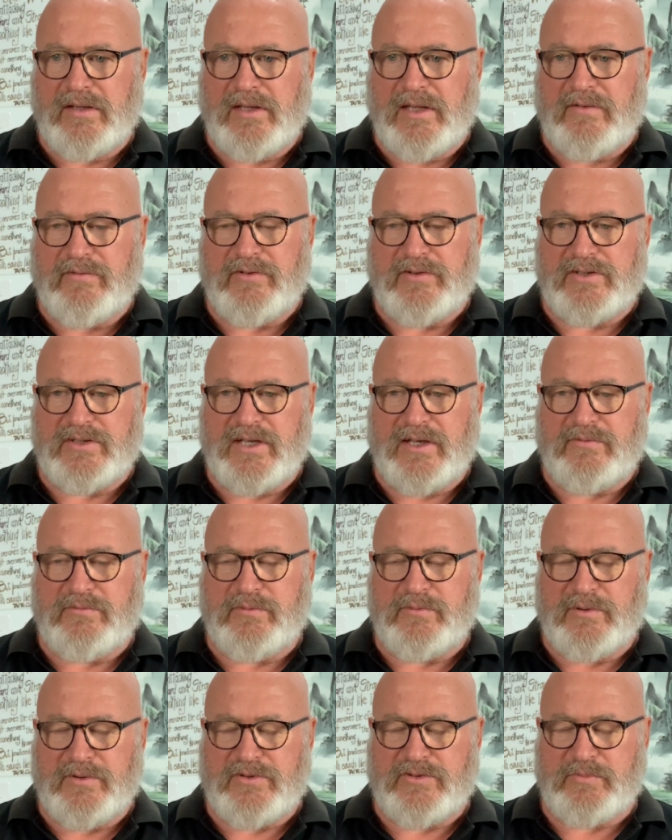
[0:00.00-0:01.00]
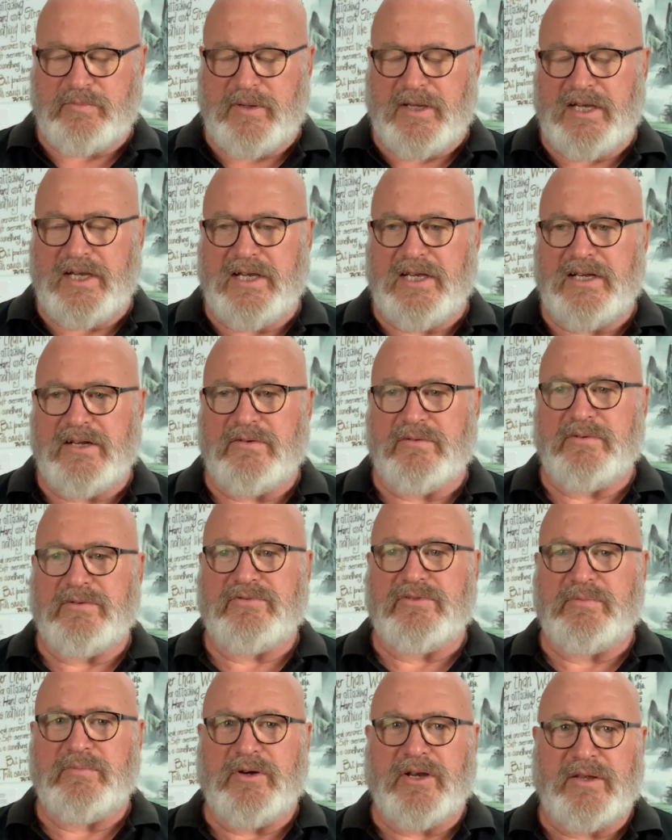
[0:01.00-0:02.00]
if with speed, and
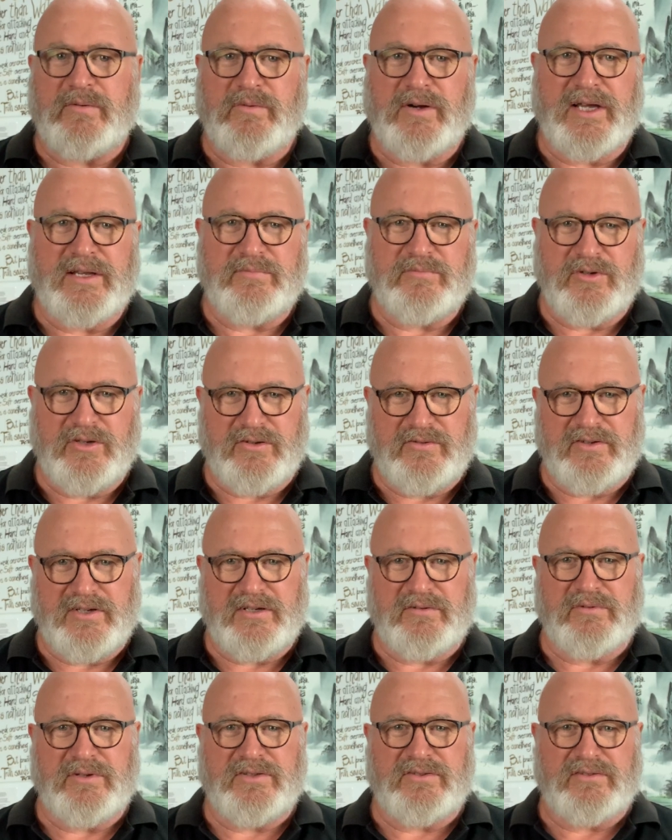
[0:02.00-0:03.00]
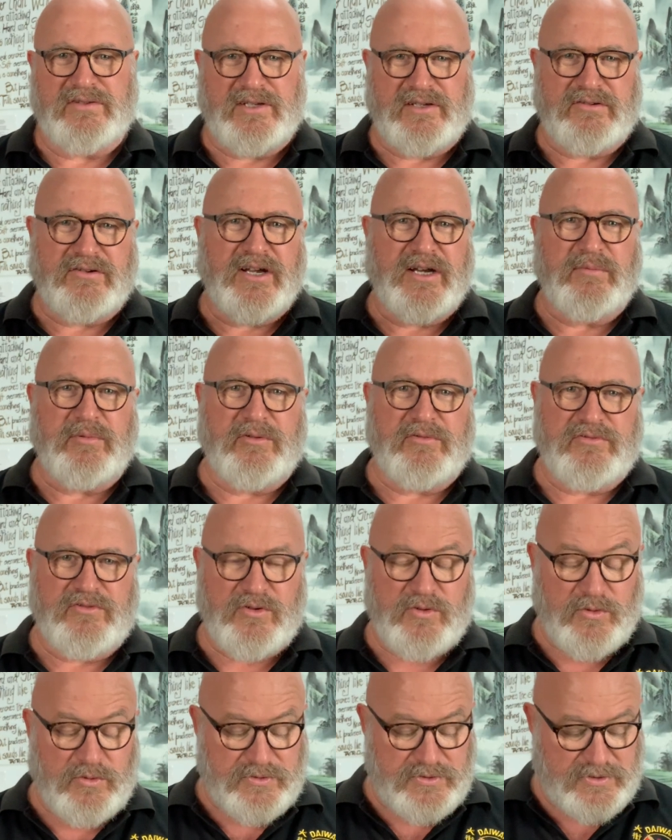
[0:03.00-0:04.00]
with the body weight moving with incredible
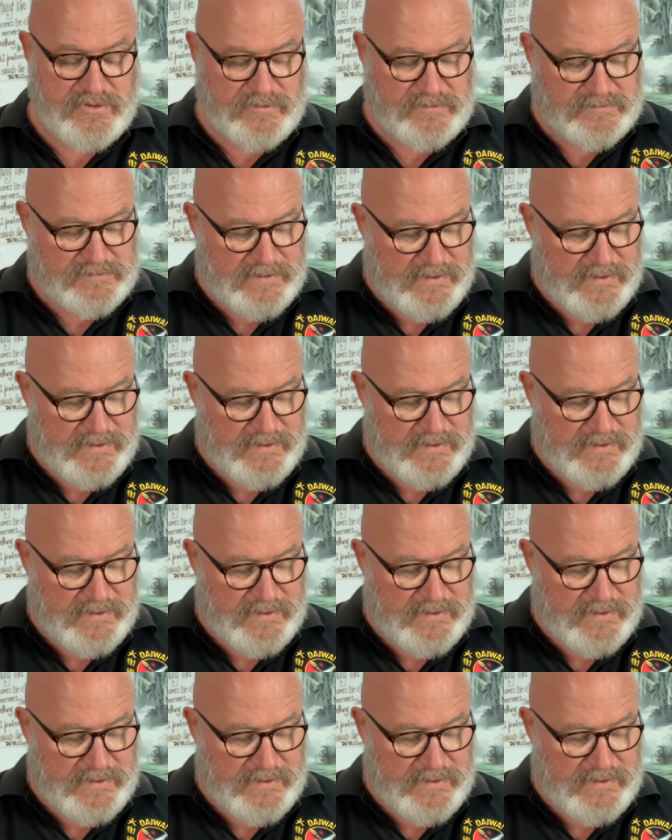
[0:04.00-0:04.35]
force.